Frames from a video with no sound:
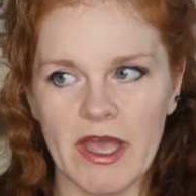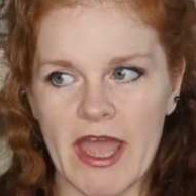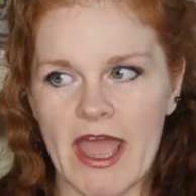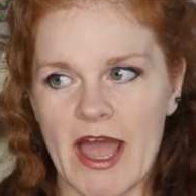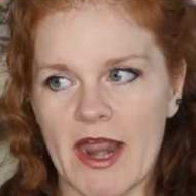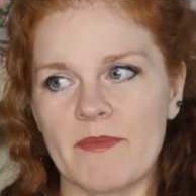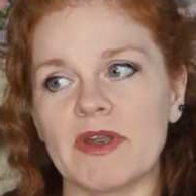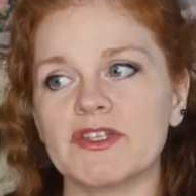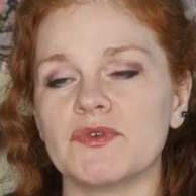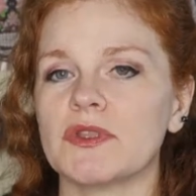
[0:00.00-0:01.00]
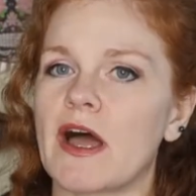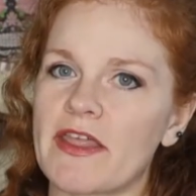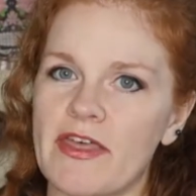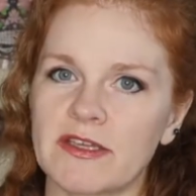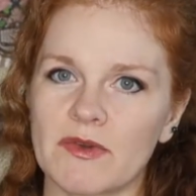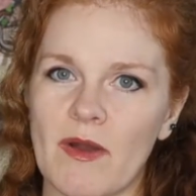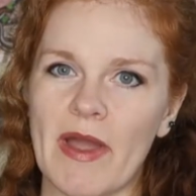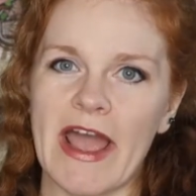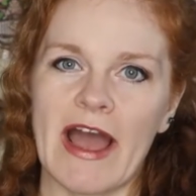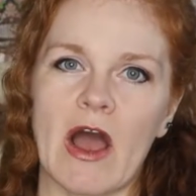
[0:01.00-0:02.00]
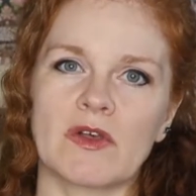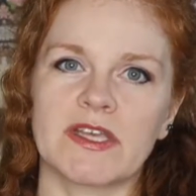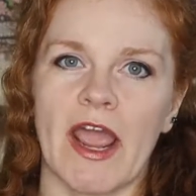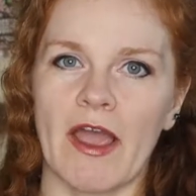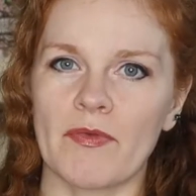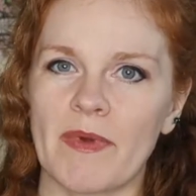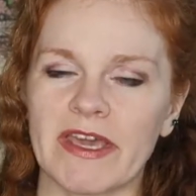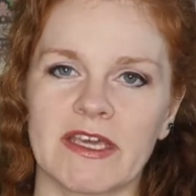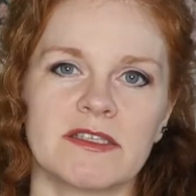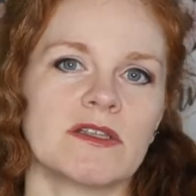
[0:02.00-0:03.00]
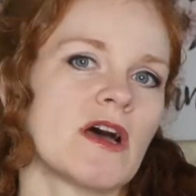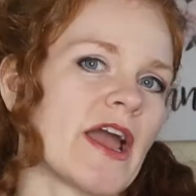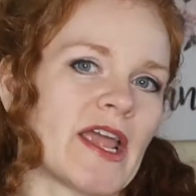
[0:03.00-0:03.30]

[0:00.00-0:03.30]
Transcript: And I'm going to do a lot of things around my house, hang out with my kids a lot,